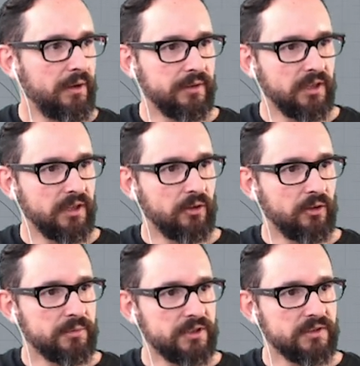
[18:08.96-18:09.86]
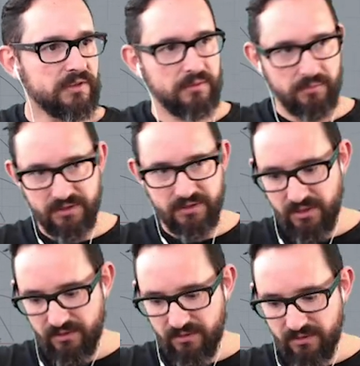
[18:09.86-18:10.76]
select objects, press
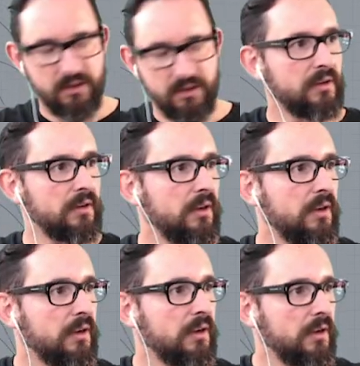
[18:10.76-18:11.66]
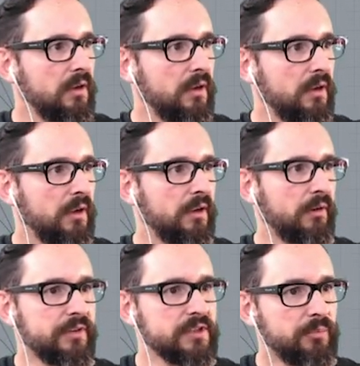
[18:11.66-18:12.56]
enter,
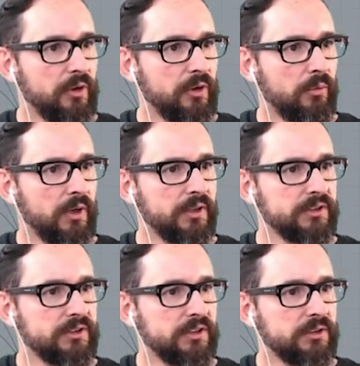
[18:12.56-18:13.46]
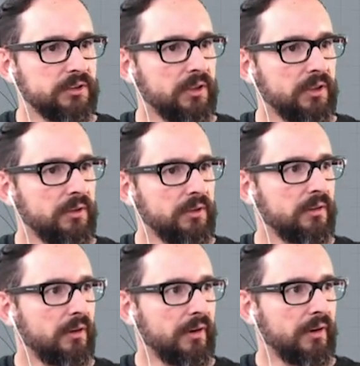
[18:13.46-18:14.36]
reference point 1 is this one,
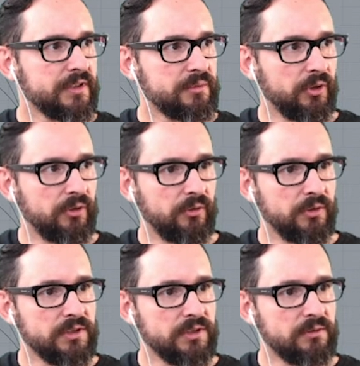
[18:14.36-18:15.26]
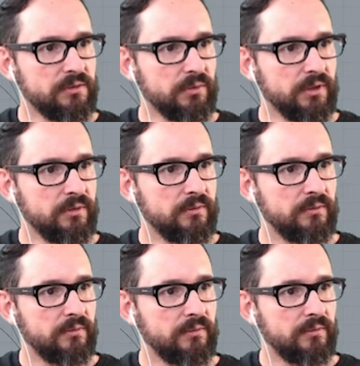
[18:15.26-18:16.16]
reference point 2 is this one,
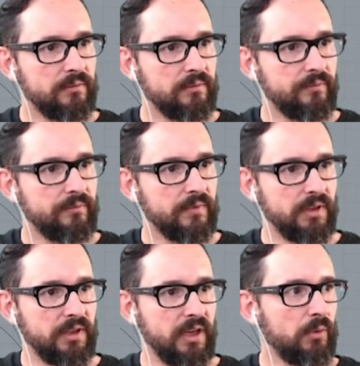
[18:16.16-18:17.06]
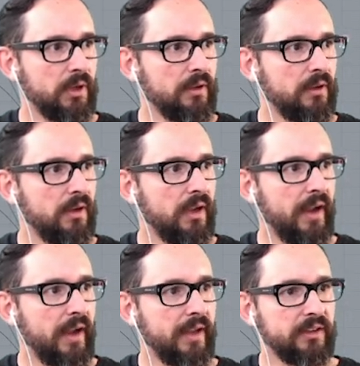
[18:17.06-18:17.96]
the end one,
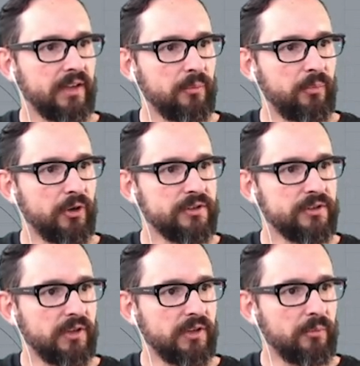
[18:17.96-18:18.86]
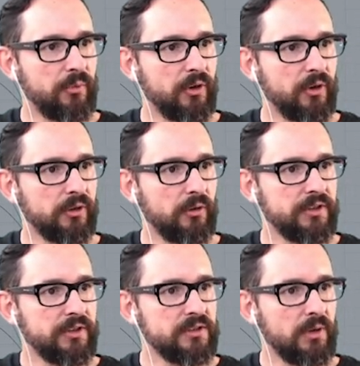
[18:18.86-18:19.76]
and the target point, so target point of
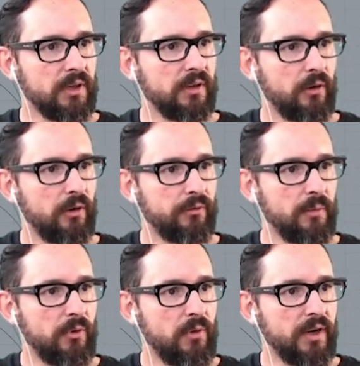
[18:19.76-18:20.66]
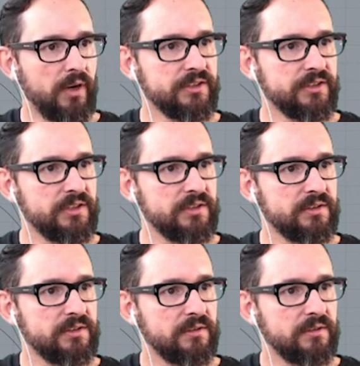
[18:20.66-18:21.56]
this one, of number 1, is this,